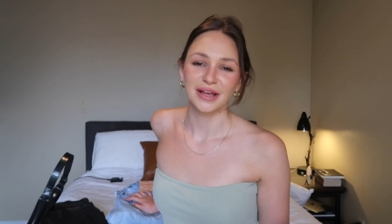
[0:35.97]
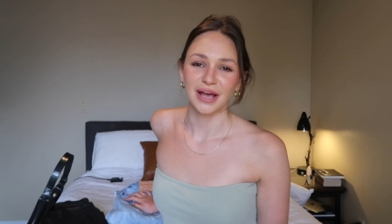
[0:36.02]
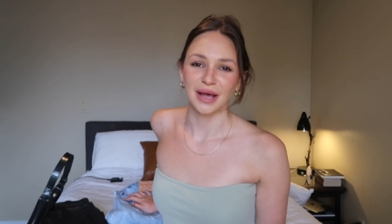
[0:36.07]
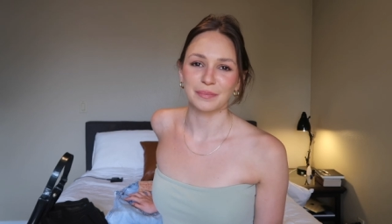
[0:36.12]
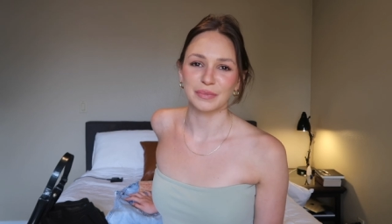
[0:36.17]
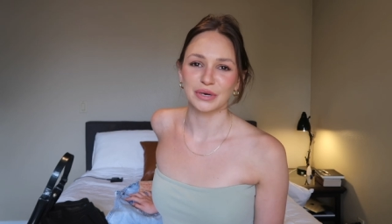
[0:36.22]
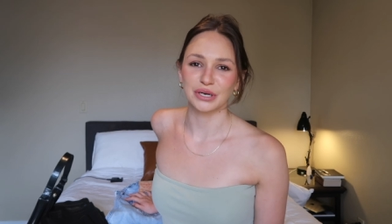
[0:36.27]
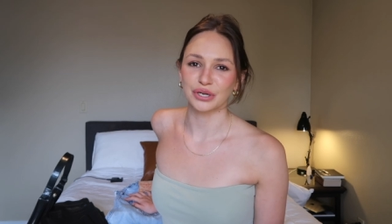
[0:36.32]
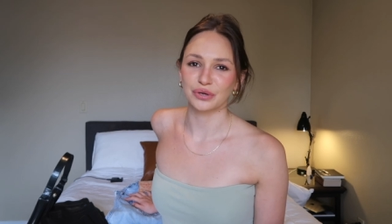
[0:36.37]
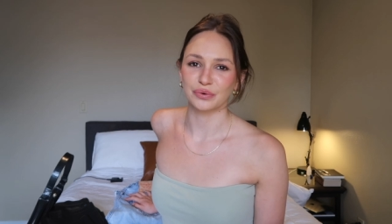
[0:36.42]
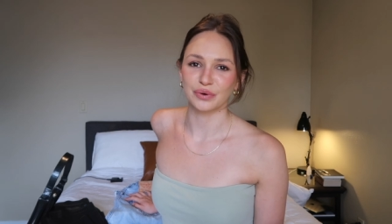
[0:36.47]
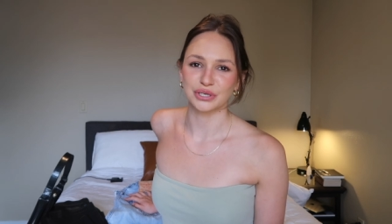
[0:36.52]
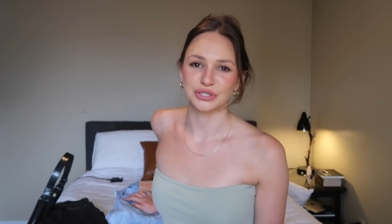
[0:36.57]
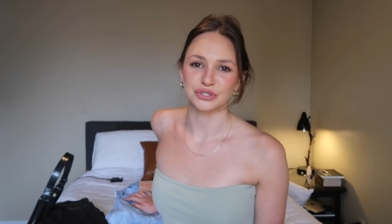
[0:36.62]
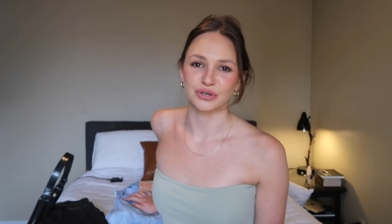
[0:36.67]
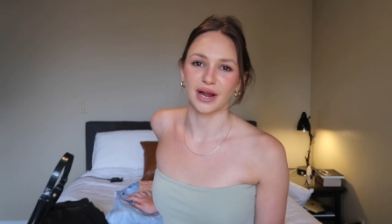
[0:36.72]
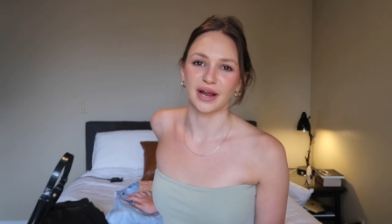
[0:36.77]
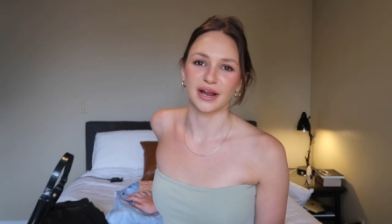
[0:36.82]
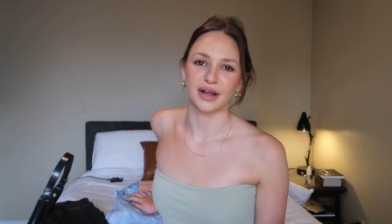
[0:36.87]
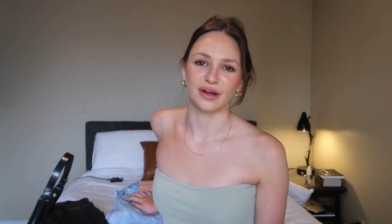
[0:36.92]
I'm going to do a
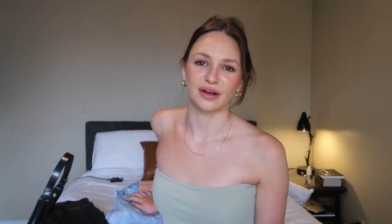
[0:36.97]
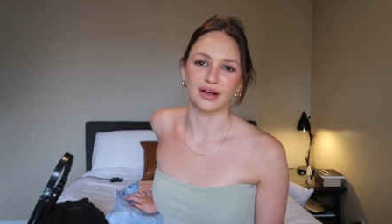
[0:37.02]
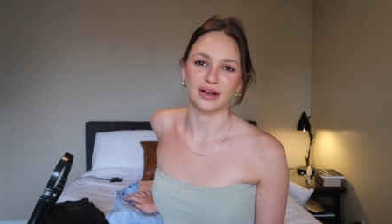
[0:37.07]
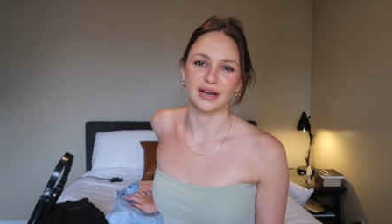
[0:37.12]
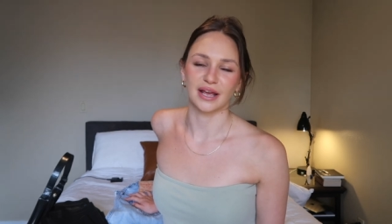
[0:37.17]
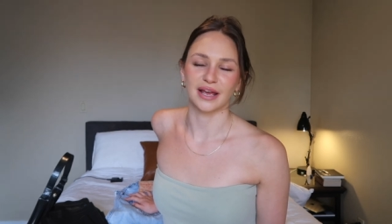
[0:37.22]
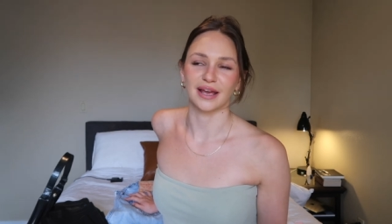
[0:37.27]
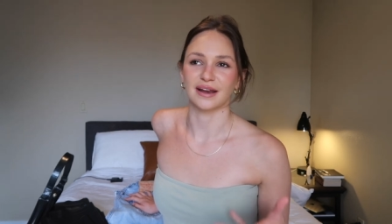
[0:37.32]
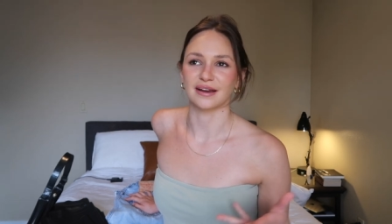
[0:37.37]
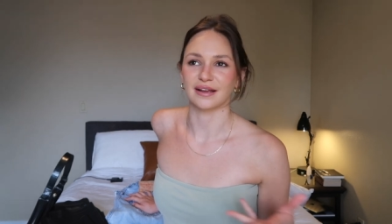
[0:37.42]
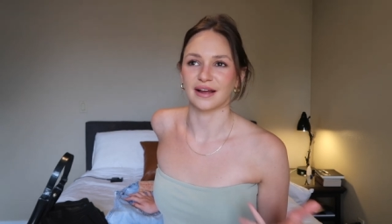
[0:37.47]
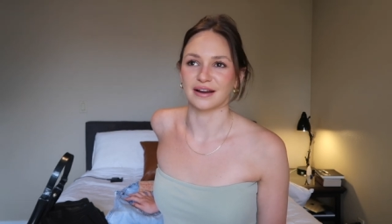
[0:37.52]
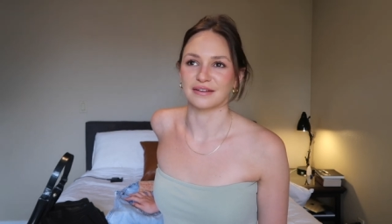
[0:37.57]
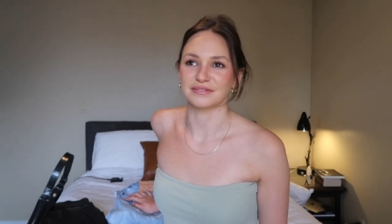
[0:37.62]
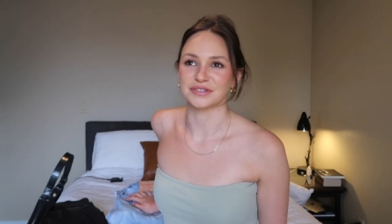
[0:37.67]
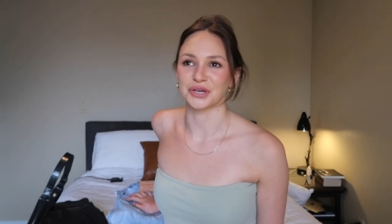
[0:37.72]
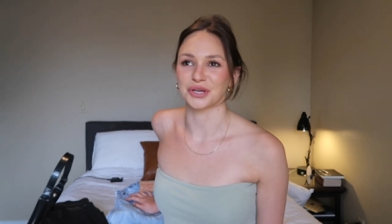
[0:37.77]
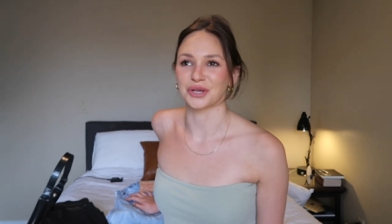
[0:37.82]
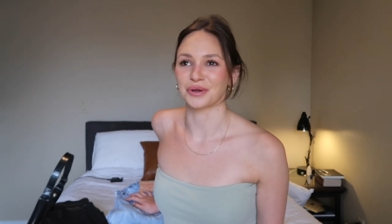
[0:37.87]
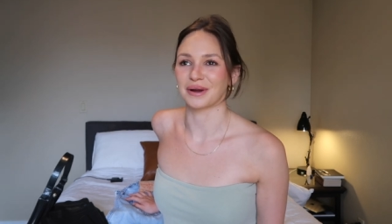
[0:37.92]
try on and kind
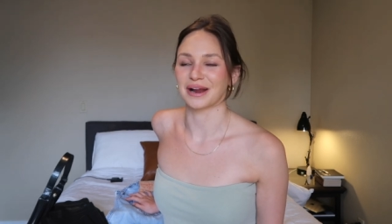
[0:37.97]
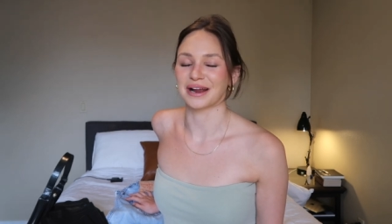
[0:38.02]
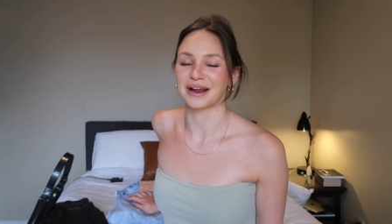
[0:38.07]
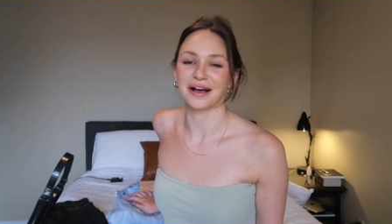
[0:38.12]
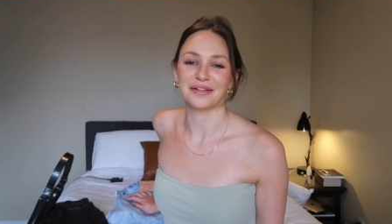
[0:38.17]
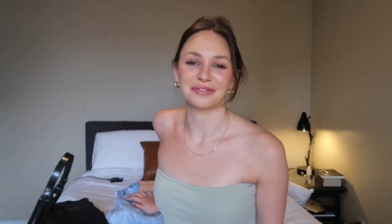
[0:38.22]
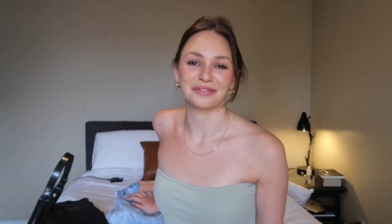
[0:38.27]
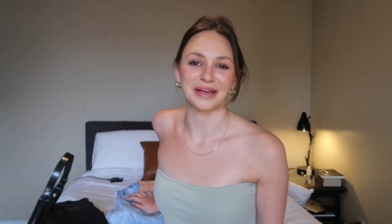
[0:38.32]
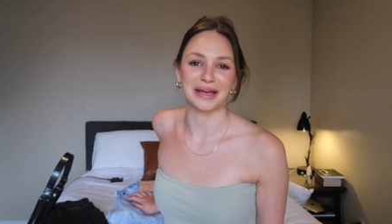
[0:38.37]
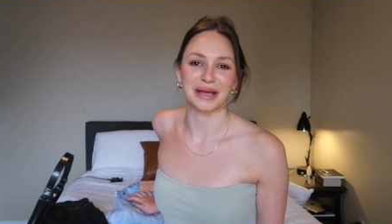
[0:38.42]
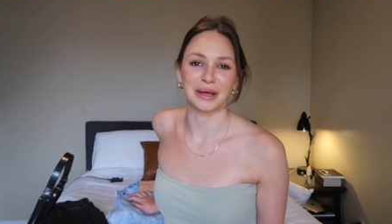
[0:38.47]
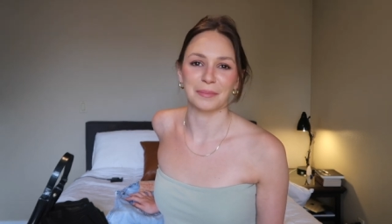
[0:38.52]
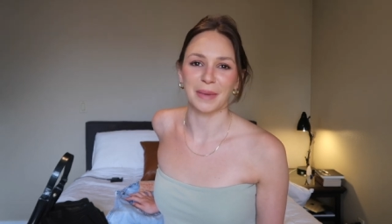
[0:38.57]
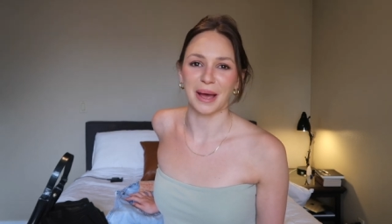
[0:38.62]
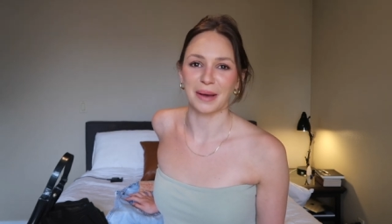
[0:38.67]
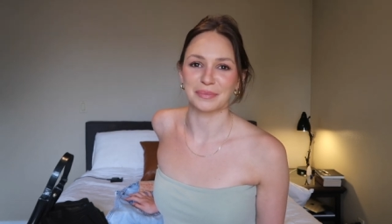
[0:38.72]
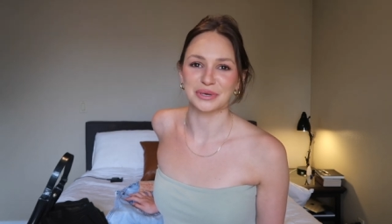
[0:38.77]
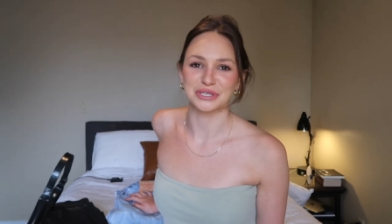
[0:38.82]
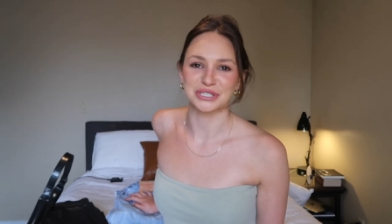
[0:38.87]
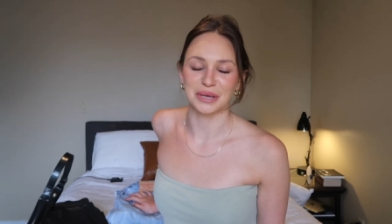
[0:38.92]
of tell you where I got them,
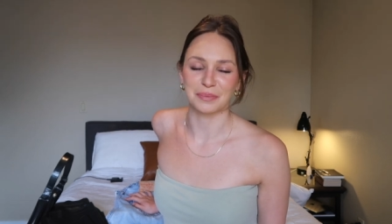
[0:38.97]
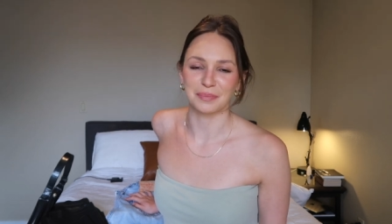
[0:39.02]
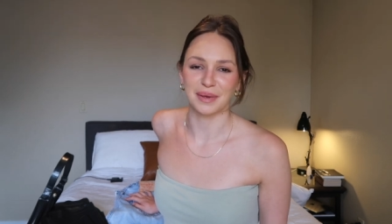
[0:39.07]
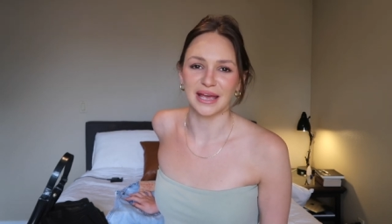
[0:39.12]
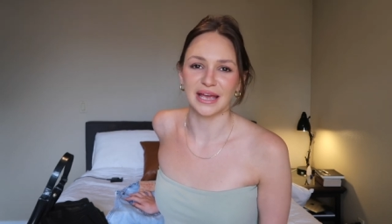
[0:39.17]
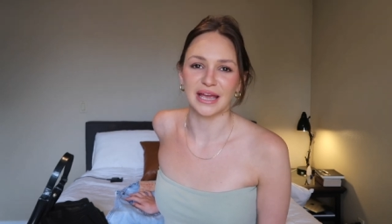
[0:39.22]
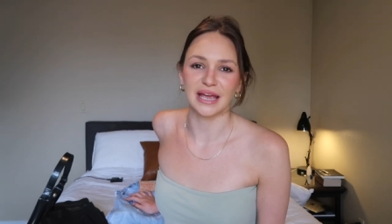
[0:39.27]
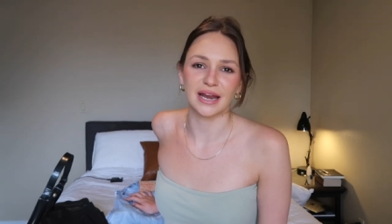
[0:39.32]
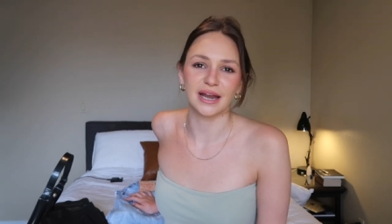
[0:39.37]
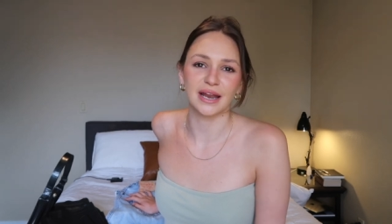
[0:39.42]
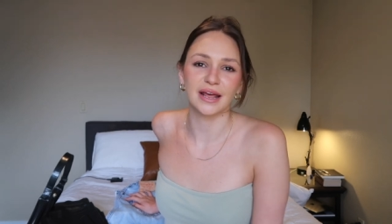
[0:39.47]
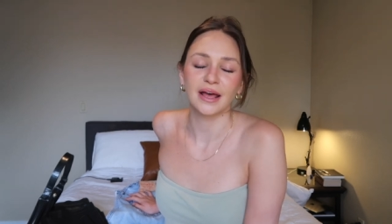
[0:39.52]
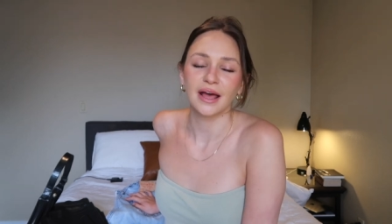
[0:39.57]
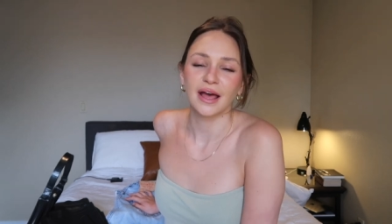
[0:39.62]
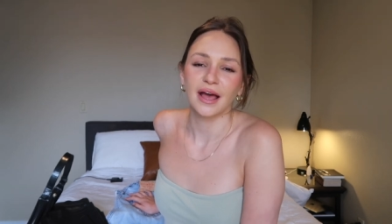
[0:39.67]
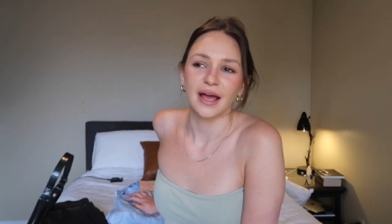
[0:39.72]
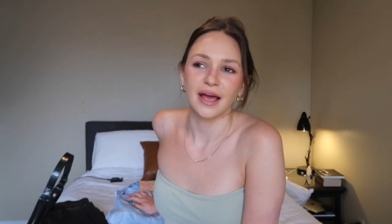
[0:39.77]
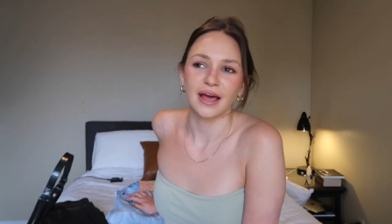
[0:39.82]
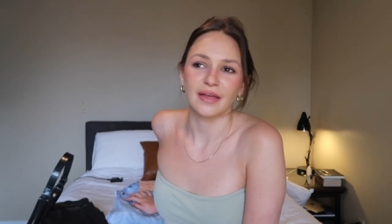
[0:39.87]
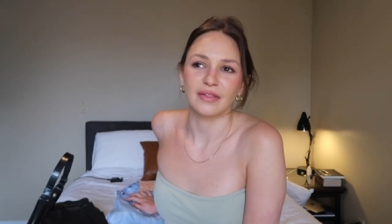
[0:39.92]
how much I paid,
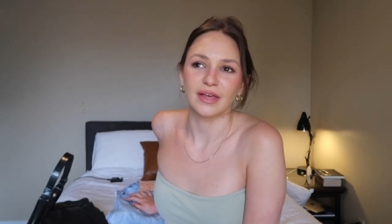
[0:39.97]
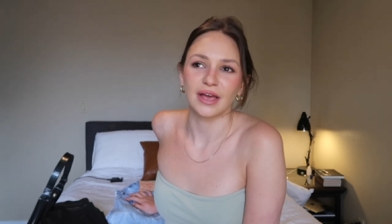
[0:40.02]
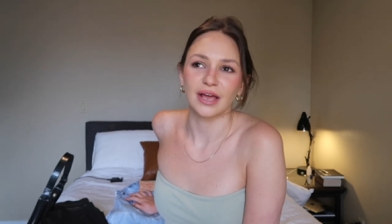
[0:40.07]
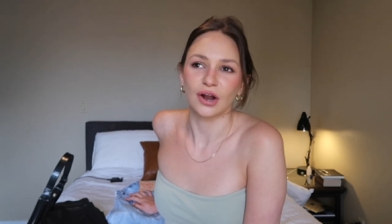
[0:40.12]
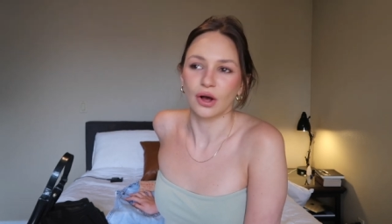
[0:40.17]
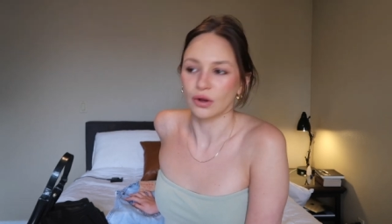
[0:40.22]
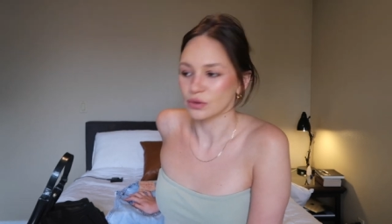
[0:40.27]
and then